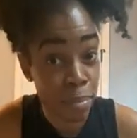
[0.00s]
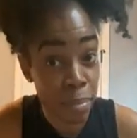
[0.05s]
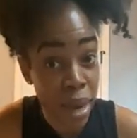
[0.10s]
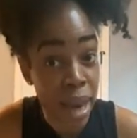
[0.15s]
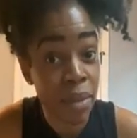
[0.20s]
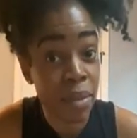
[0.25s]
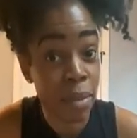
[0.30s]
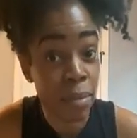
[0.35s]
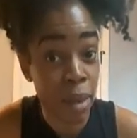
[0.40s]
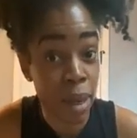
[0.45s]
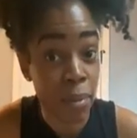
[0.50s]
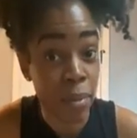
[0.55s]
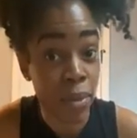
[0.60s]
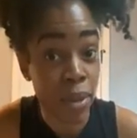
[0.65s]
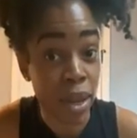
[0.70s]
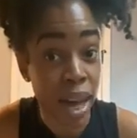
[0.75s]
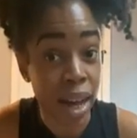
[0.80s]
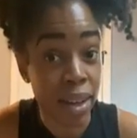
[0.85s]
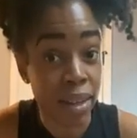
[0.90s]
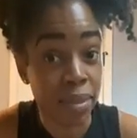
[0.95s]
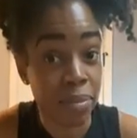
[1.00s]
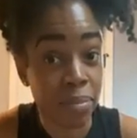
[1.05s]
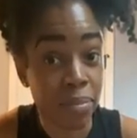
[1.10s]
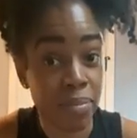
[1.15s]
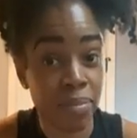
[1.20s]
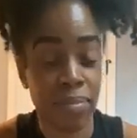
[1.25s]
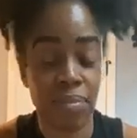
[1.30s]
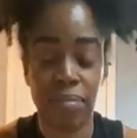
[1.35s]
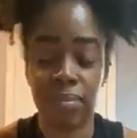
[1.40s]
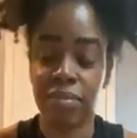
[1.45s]
Married people now.
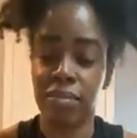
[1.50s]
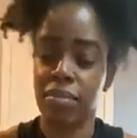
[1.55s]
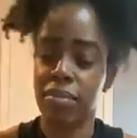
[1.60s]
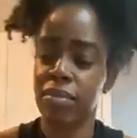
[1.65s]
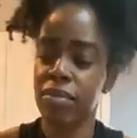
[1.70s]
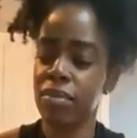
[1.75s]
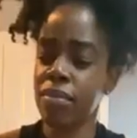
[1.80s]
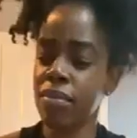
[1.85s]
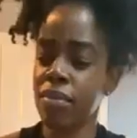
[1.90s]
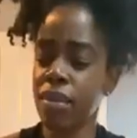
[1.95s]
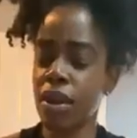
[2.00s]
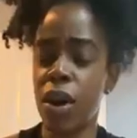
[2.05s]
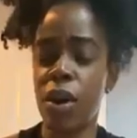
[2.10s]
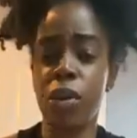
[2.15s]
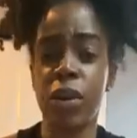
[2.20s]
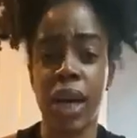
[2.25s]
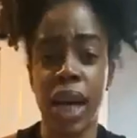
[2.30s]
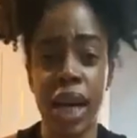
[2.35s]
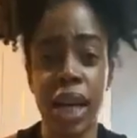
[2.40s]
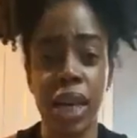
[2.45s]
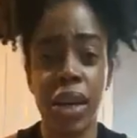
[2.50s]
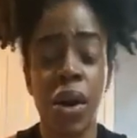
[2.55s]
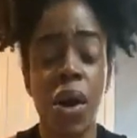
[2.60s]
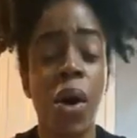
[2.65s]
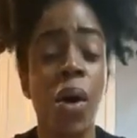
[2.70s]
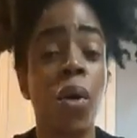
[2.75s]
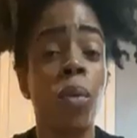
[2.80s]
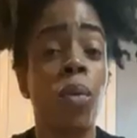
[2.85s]
Okay?